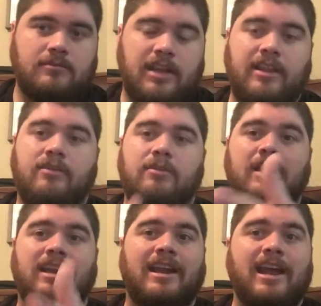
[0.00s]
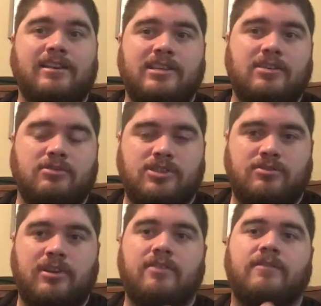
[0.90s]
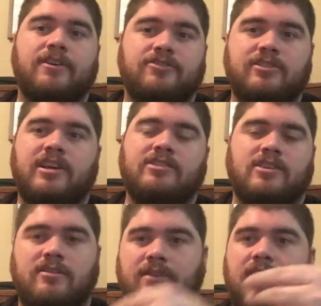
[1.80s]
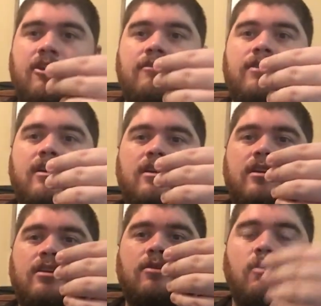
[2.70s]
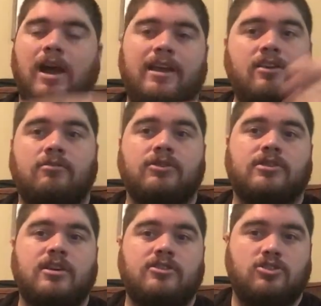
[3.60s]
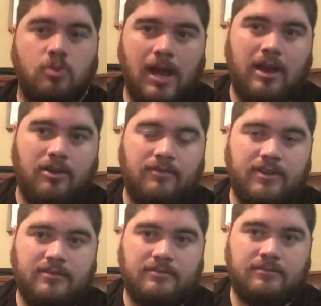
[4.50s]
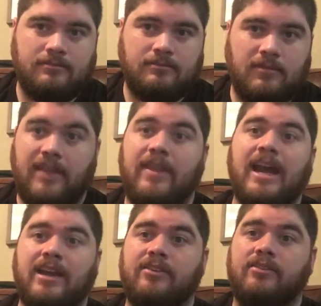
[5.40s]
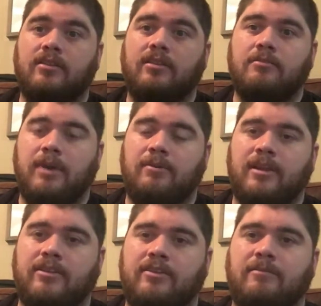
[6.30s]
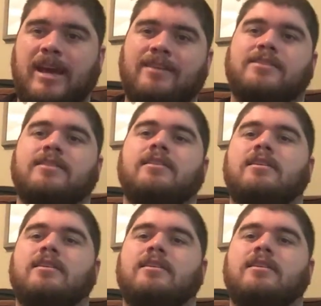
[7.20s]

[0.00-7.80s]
And that would mean at x equals 3, the function takes on a value of y equals 12, and that is my relative max.